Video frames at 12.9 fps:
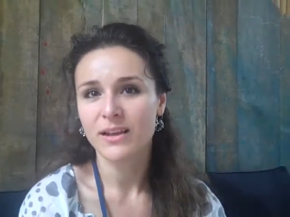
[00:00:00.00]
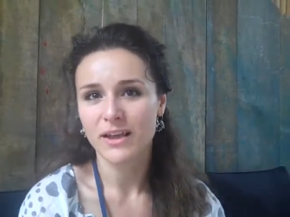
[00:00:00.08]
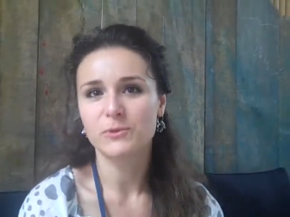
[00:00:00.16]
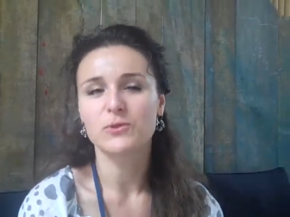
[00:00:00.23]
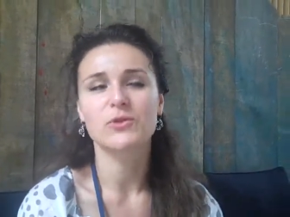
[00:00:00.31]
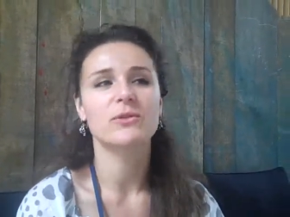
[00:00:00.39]

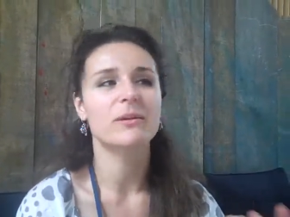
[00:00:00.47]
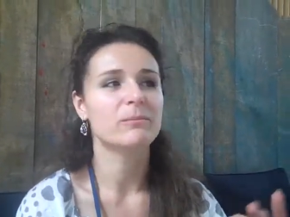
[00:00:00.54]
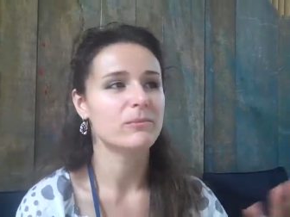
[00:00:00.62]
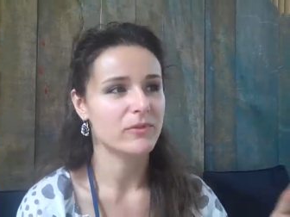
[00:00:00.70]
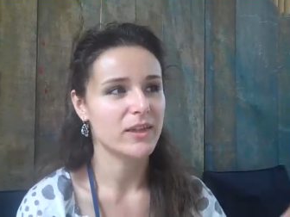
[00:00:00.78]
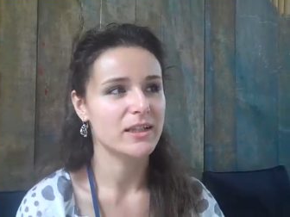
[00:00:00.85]
And we told
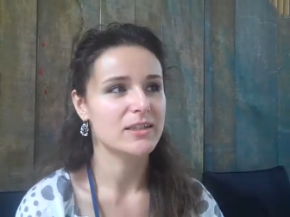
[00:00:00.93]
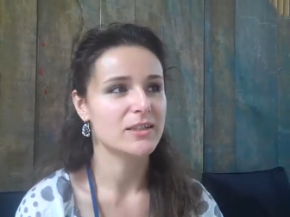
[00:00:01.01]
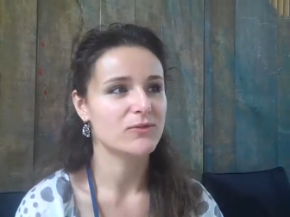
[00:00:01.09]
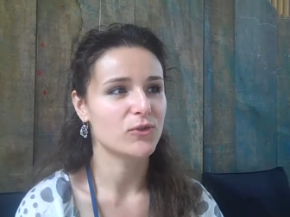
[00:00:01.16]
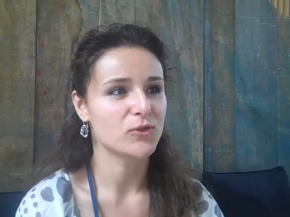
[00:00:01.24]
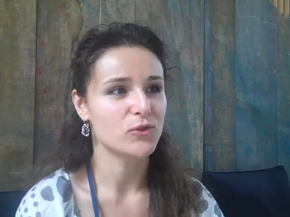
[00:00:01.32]
them, that's
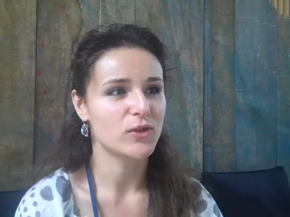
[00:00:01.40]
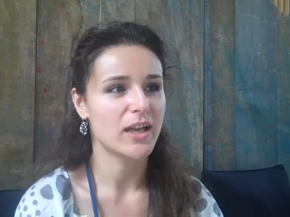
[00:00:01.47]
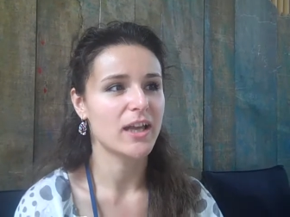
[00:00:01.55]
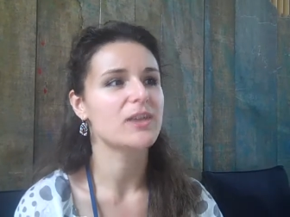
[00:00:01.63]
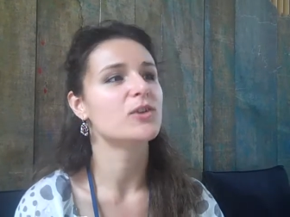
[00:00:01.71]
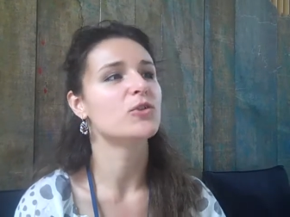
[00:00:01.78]
it for
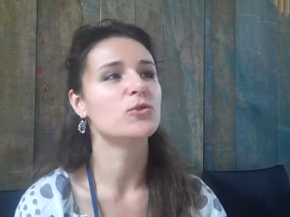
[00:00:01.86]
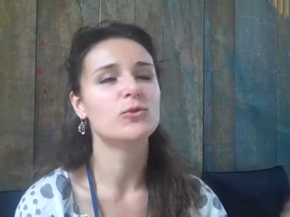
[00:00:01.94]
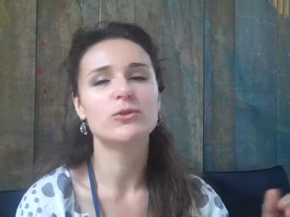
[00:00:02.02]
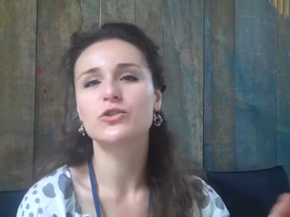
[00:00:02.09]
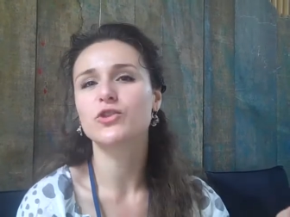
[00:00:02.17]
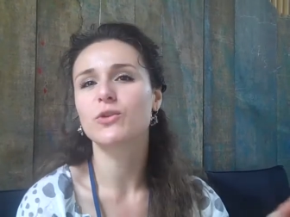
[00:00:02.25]
today.
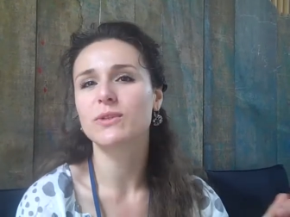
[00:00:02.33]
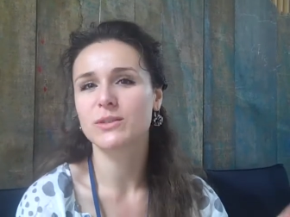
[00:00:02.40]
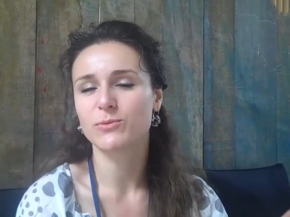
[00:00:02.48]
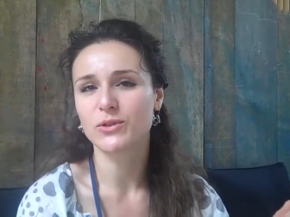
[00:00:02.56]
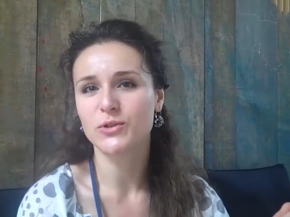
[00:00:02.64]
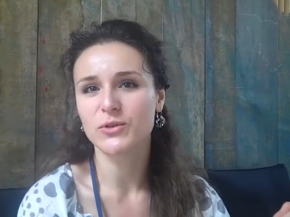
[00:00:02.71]
You will show
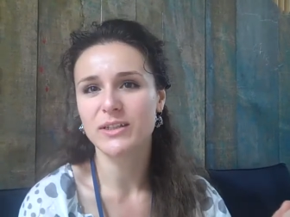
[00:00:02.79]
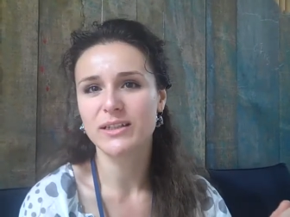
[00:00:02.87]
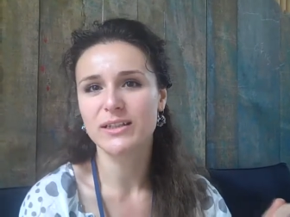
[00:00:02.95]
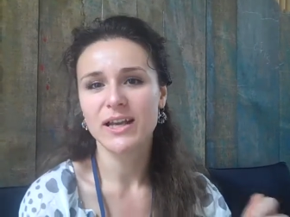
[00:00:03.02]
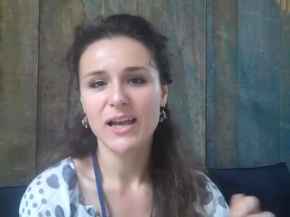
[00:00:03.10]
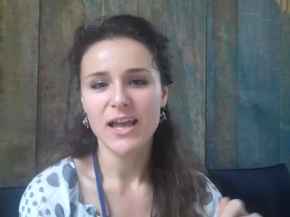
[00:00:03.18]
us what you
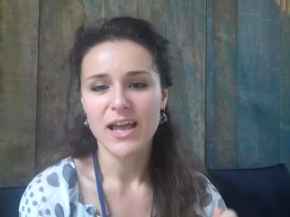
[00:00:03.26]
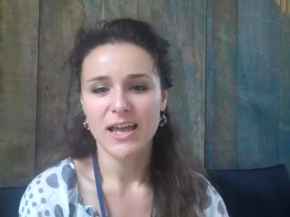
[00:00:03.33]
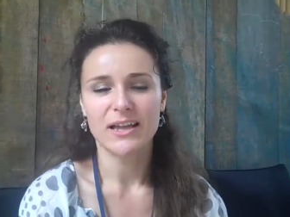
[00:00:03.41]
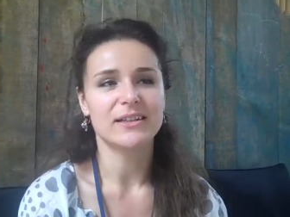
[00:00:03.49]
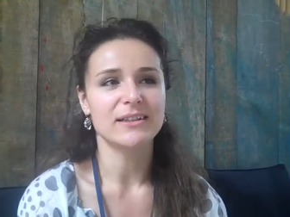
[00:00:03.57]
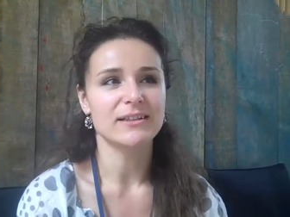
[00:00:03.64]
did.
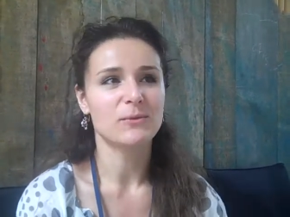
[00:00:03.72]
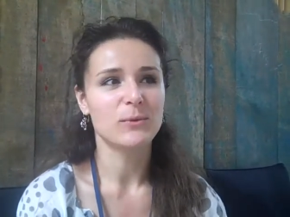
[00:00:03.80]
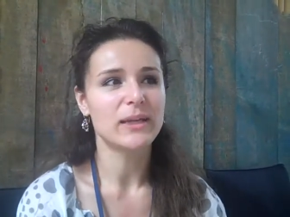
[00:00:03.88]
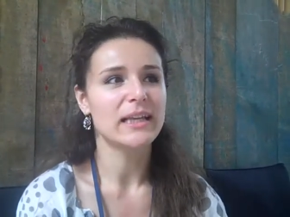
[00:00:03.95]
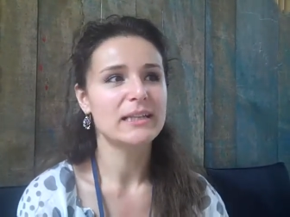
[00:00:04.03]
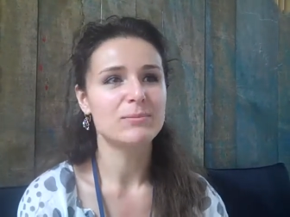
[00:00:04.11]
And
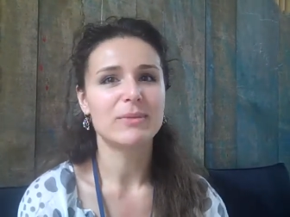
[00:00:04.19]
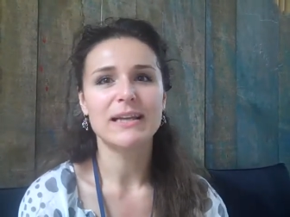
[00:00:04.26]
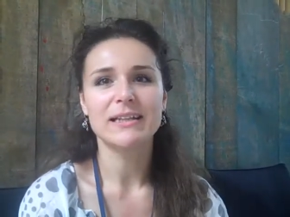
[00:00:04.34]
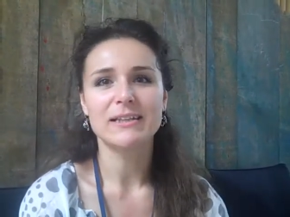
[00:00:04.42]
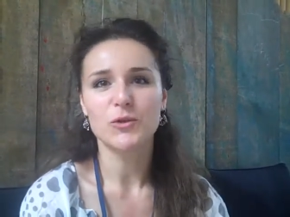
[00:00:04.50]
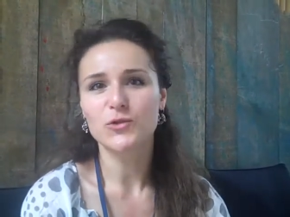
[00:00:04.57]
we
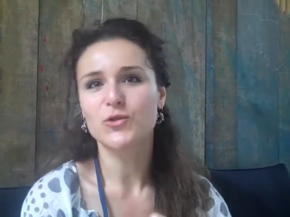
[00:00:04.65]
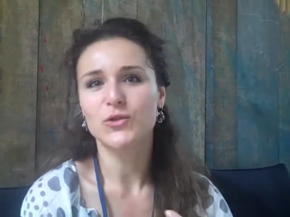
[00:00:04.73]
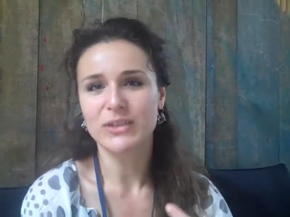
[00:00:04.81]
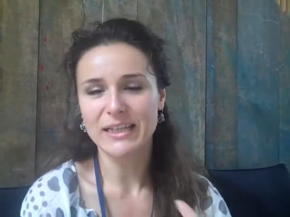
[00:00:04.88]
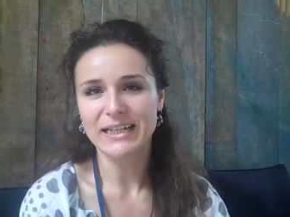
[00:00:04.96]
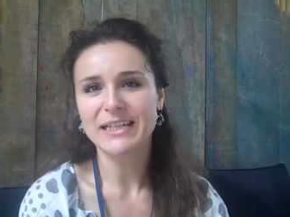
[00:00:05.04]
explained also
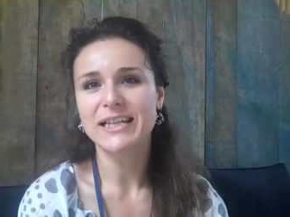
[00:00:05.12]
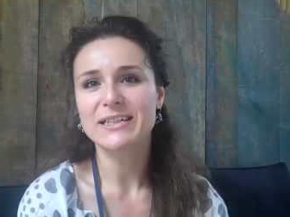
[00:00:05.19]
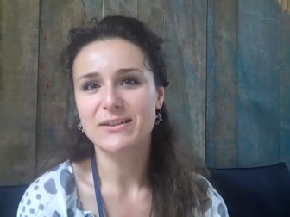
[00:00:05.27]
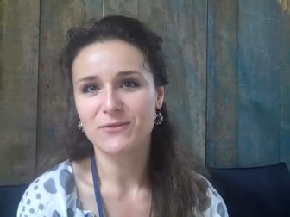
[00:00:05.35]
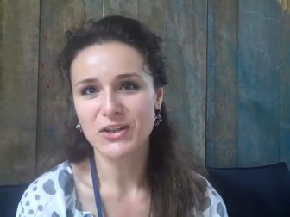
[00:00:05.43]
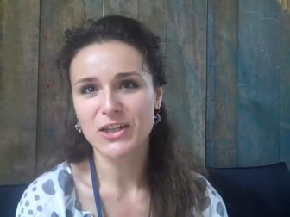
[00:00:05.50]
the
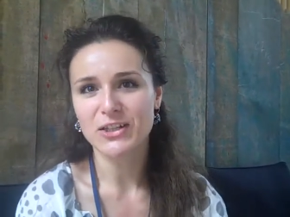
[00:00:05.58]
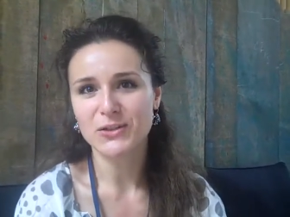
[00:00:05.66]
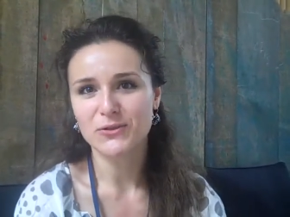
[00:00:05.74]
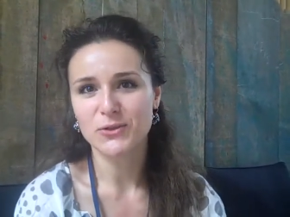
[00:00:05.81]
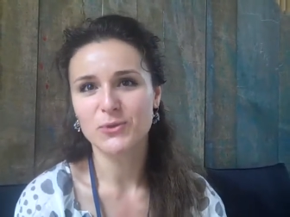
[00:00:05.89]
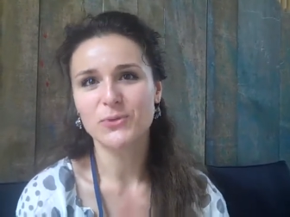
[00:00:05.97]
techniques of the
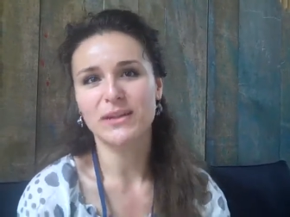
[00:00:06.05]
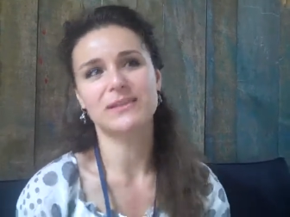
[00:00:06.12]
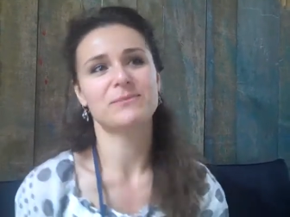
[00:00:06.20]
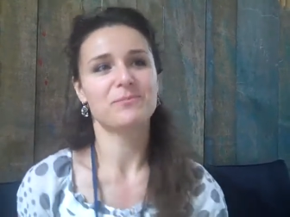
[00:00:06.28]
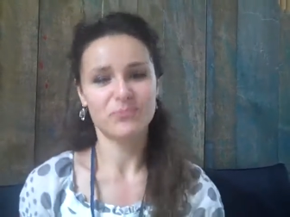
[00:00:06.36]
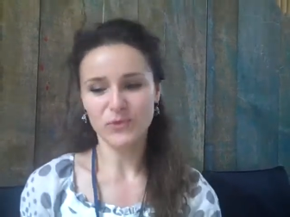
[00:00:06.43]
interview.
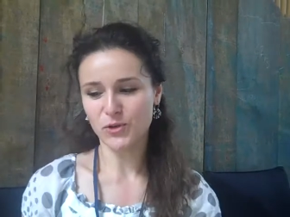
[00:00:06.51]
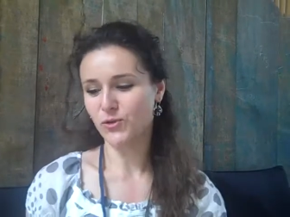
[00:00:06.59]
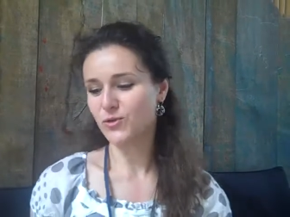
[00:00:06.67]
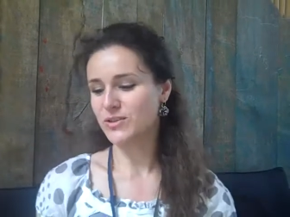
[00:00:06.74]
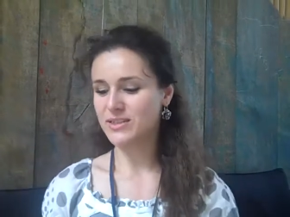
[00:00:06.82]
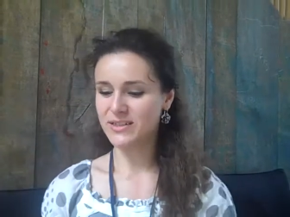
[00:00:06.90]
And you
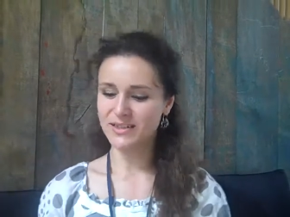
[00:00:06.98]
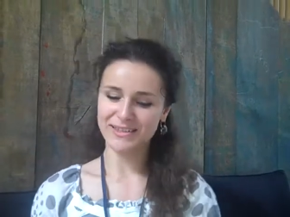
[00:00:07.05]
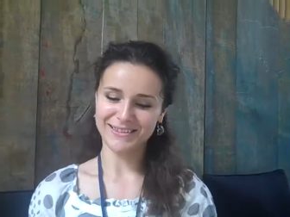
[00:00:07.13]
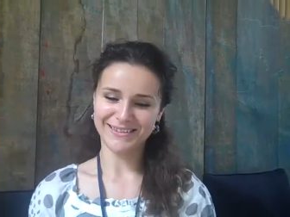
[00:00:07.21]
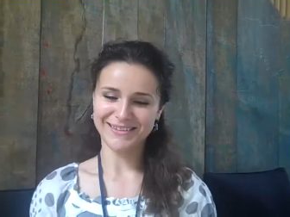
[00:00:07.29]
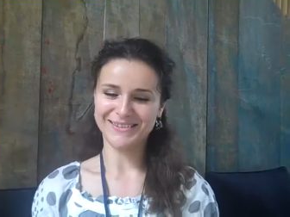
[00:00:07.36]
could
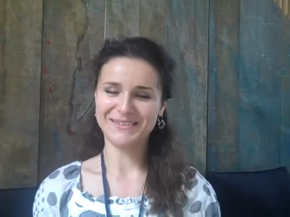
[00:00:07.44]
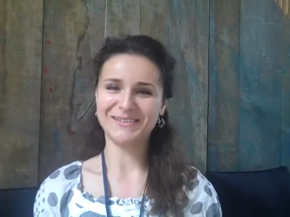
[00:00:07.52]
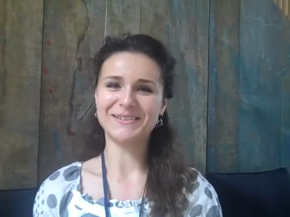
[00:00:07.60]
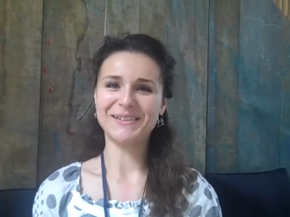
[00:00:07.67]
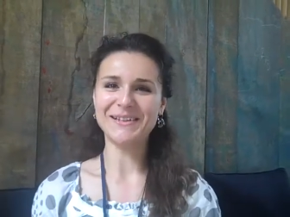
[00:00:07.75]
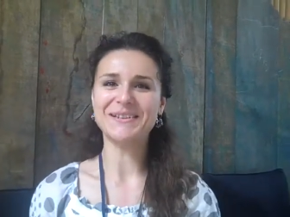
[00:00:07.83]
see
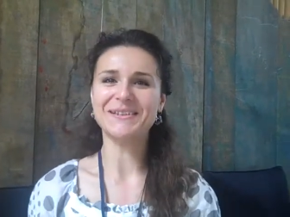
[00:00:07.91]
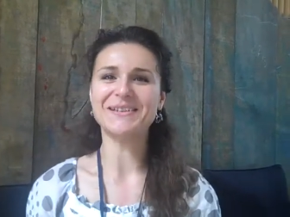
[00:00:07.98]
uh,